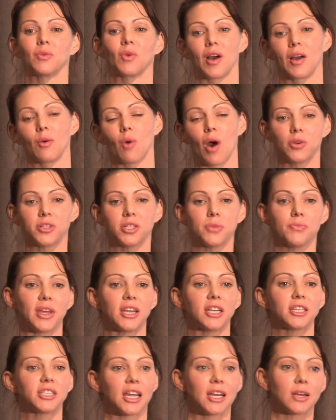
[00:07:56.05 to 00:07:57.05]
Like, why would you
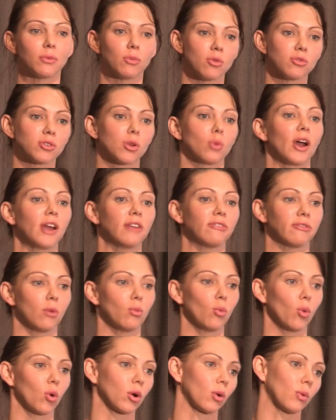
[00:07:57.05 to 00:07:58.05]
manage animals away
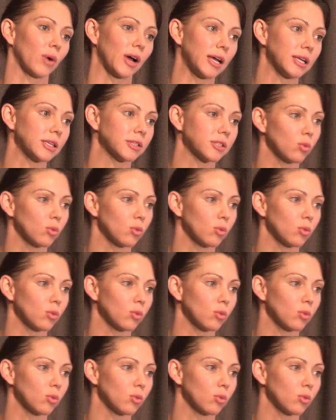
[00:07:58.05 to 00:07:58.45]
from waterways?